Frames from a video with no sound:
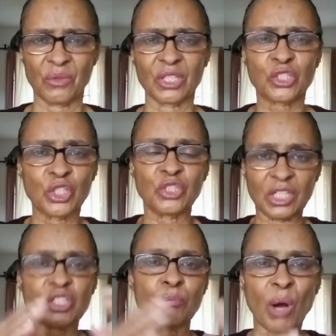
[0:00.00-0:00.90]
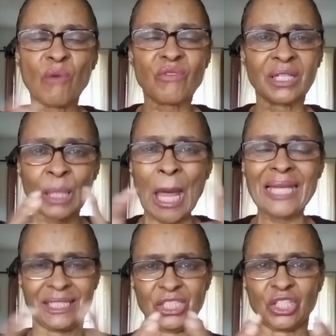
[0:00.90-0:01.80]
That you're both going to
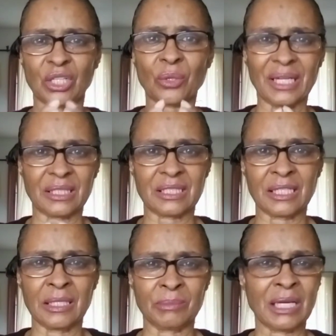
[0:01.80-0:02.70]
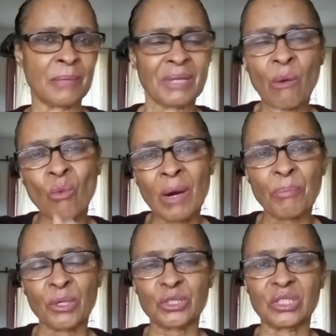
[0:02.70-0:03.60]
like each other at the same time. Not one
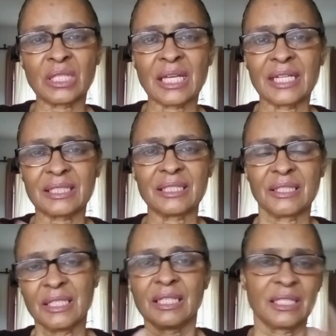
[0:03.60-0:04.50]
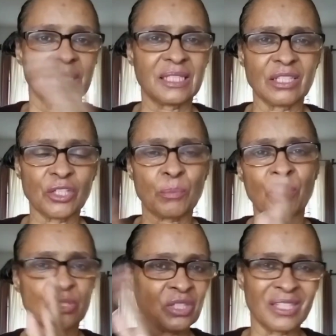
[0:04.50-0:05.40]
person like the other
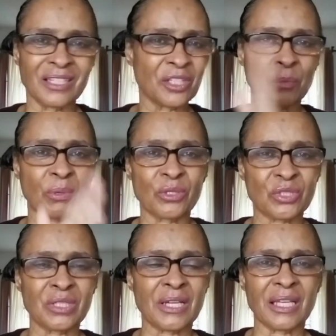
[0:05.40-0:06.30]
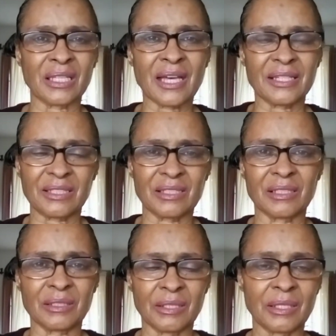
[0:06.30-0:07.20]
person and the other person not like
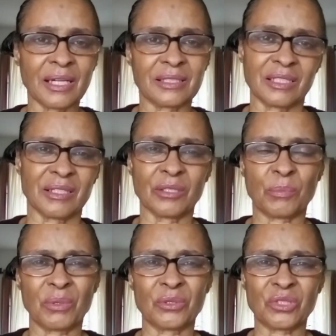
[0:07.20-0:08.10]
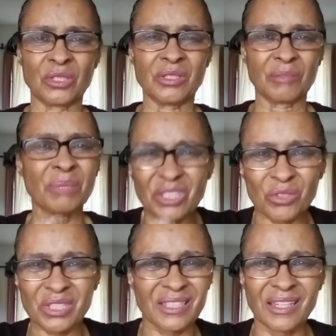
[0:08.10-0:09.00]
the other person. But they're
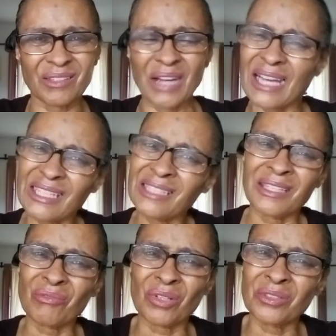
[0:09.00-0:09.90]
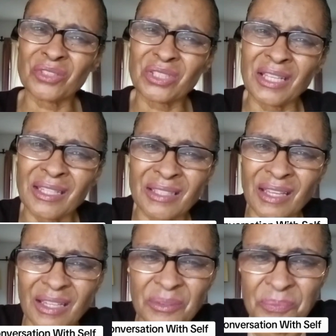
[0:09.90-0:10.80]
together. I can never understand
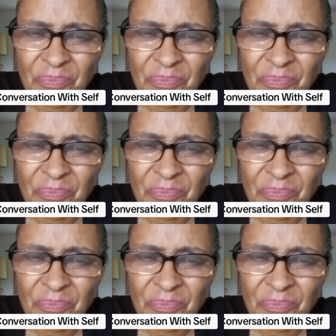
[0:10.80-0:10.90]
that.